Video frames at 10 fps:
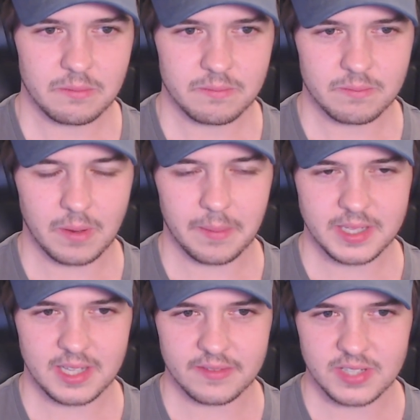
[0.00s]
We
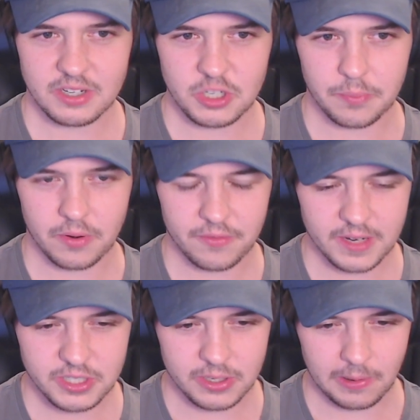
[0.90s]
must have such a
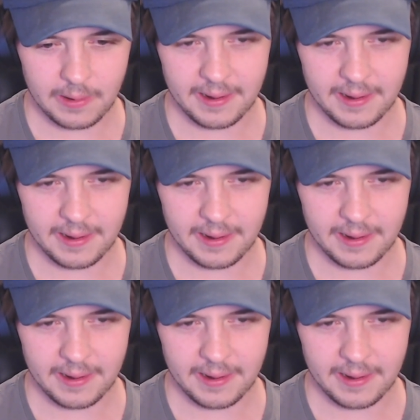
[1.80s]
professional on our